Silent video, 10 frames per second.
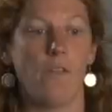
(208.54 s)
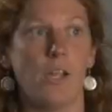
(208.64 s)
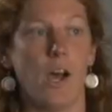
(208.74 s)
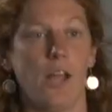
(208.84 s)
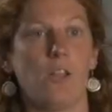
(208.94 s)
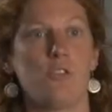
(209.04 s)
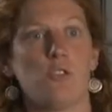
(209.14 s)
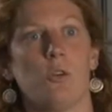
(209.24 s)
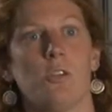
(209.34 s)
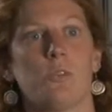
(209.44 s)
the Isle of
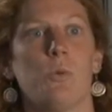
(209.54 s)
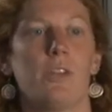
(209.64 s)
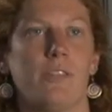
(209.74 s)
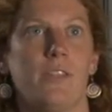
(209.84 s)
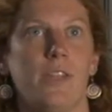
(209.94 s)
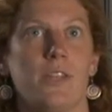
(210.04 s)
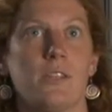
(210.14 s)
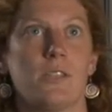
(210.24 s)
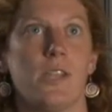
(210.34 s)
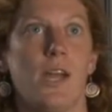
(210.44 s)
Shoals, one of the
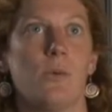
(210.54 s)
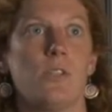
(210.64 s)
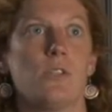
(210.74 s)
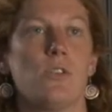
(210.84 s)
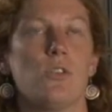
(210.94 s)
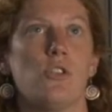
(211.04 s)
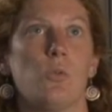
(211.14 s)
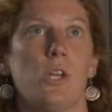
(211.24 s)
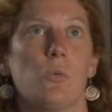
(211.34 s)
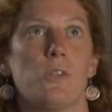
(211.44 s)
things that I was
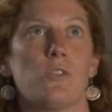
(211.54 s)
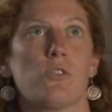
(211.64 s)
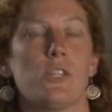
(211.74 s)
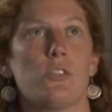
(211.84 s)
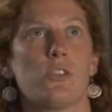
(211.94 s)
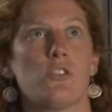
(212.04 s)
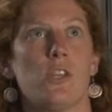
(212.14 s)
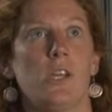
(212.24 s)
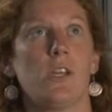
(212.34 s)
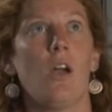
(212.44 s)
doing was
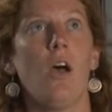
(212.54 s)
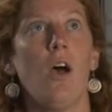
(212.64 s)
researching